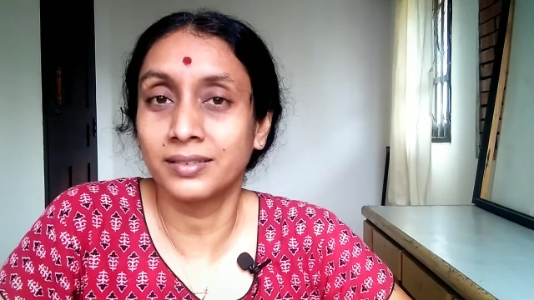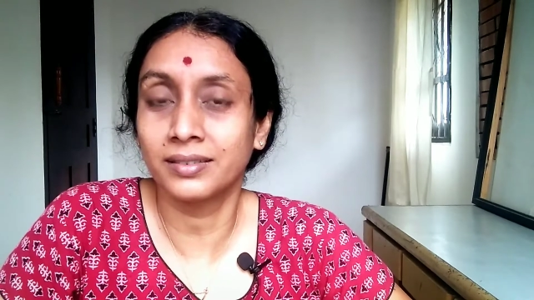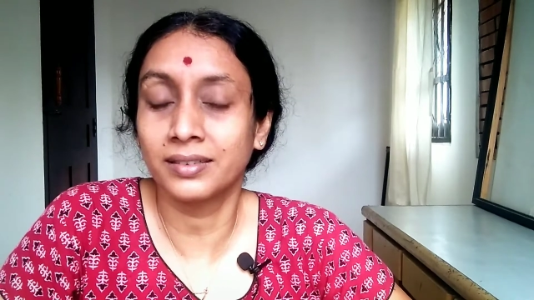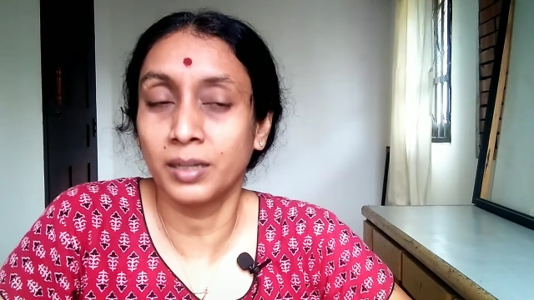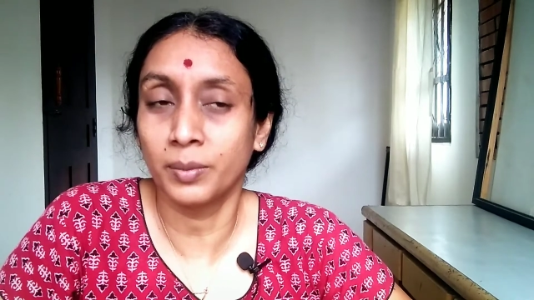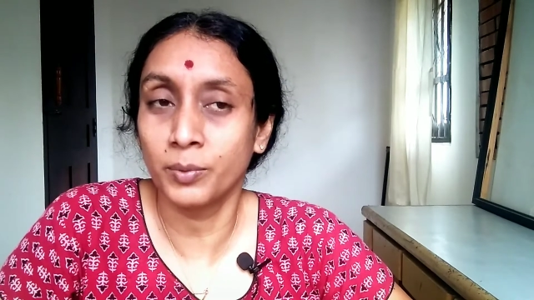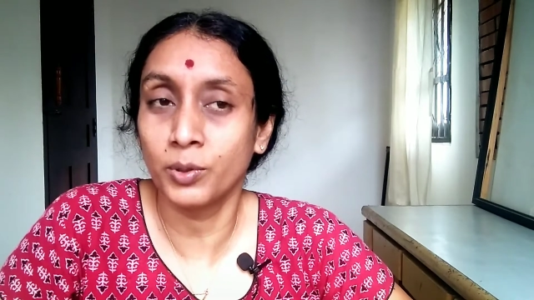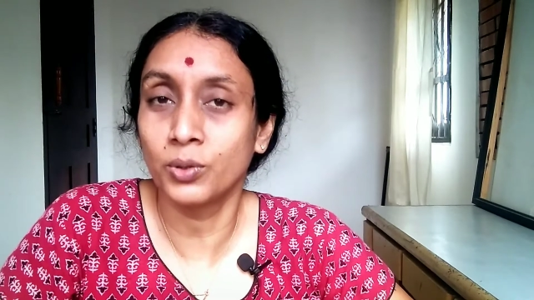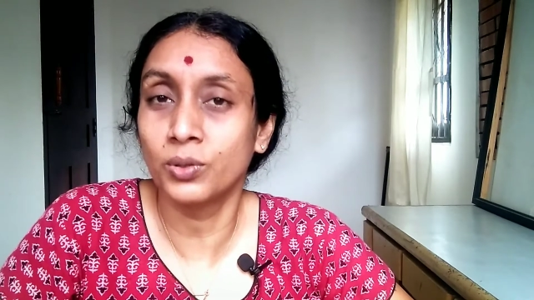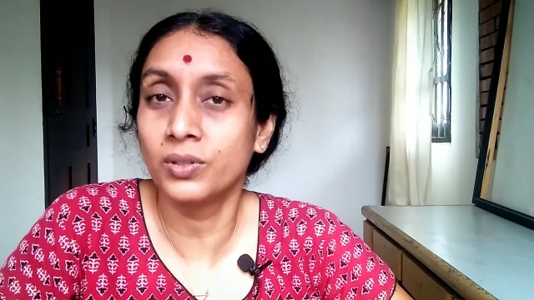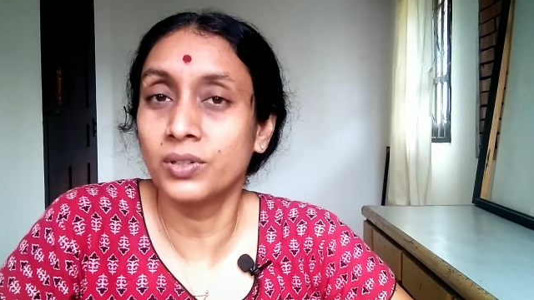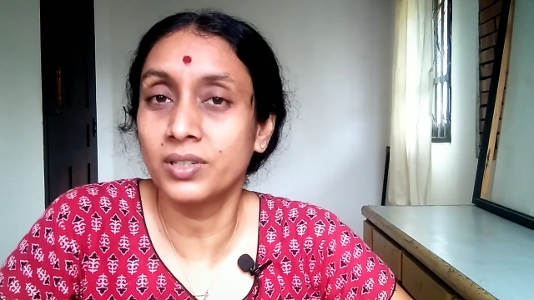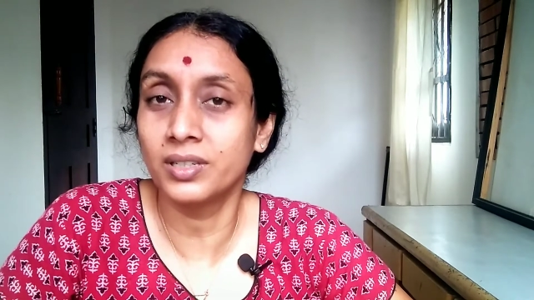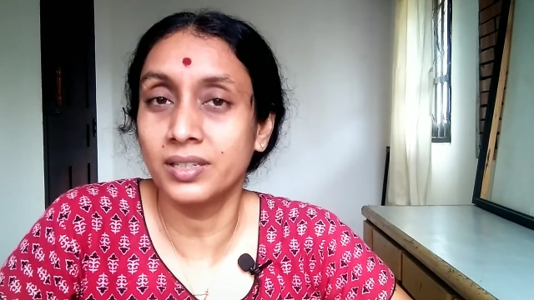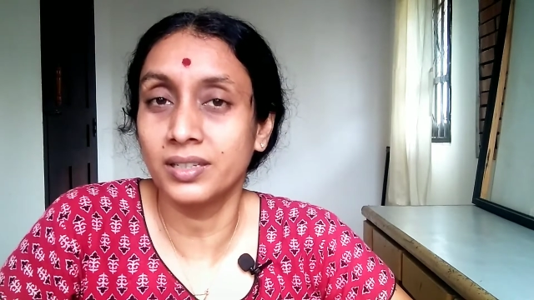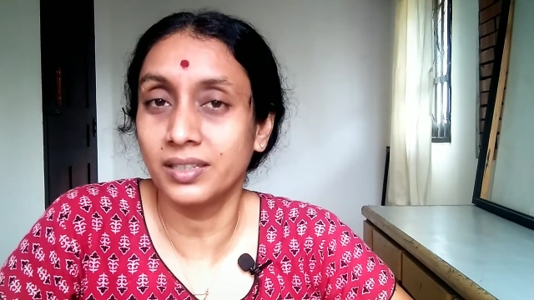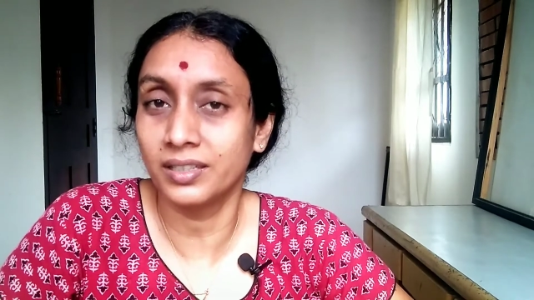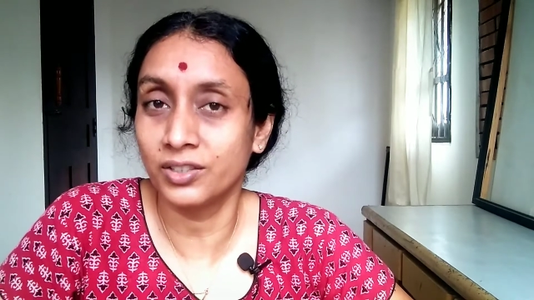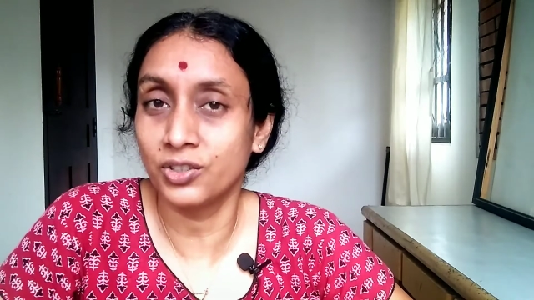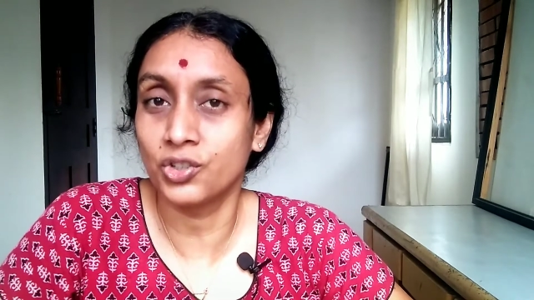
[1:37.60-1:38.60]

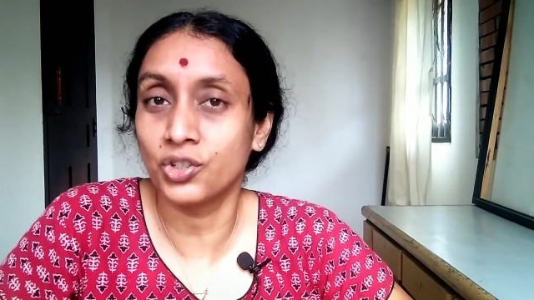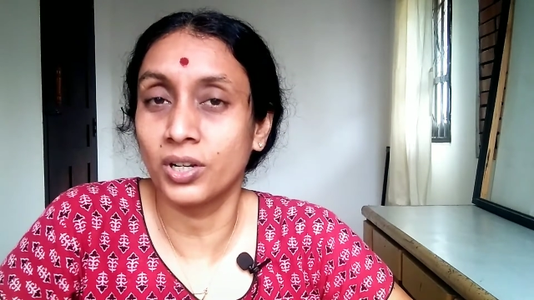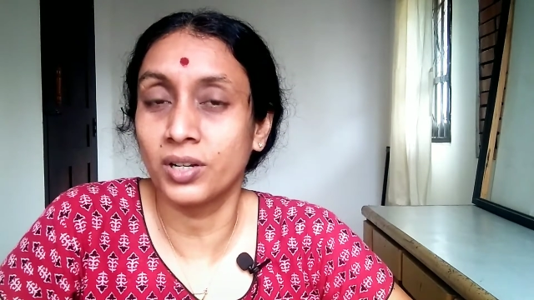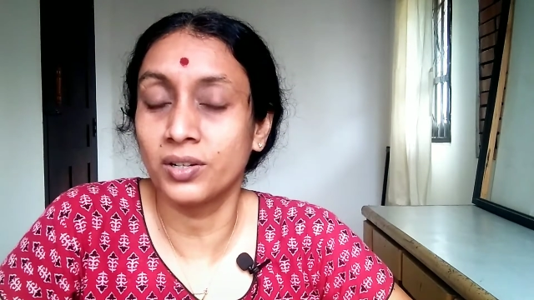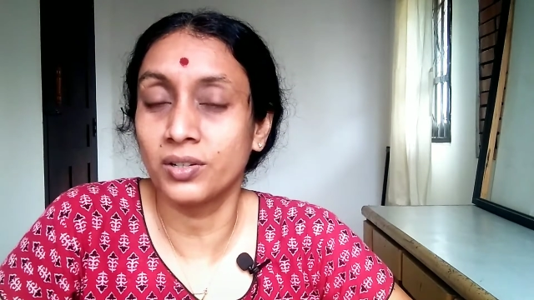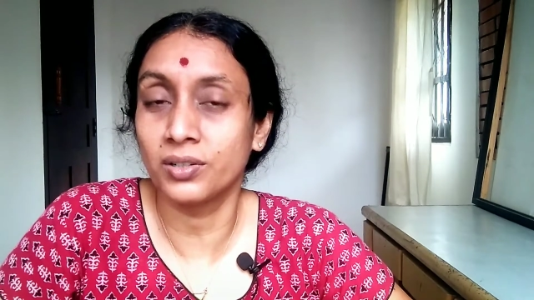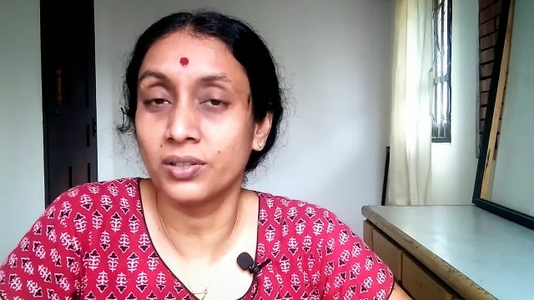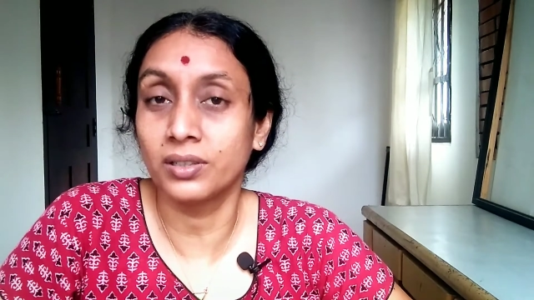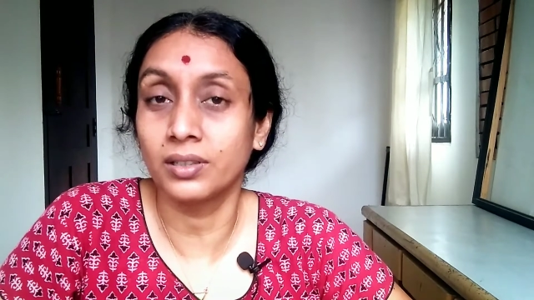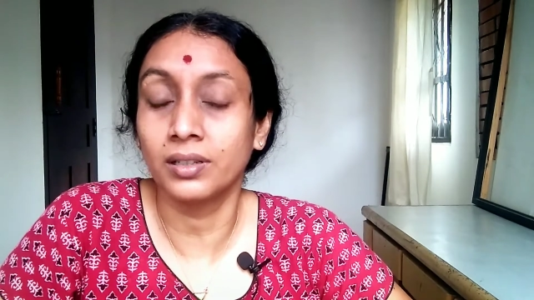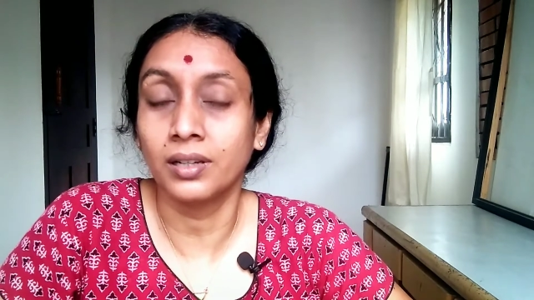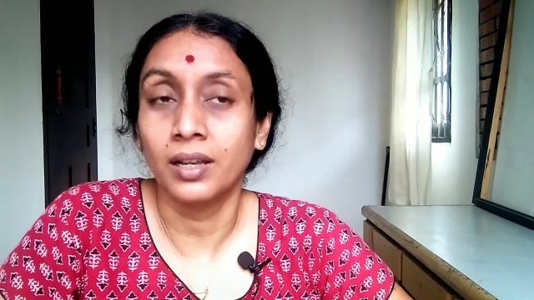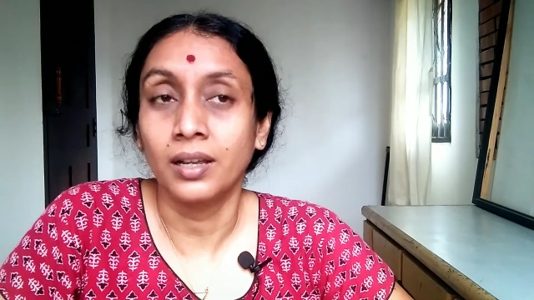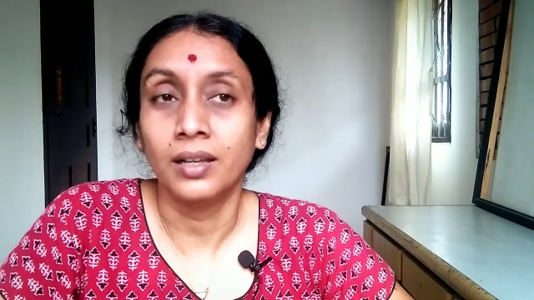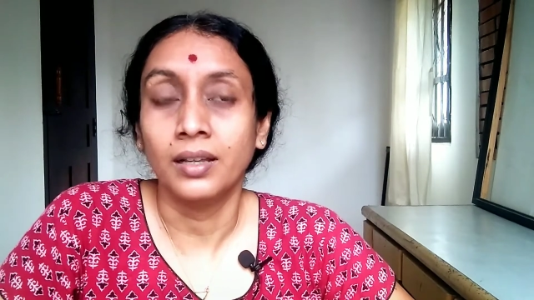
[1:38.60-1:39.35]
community in general.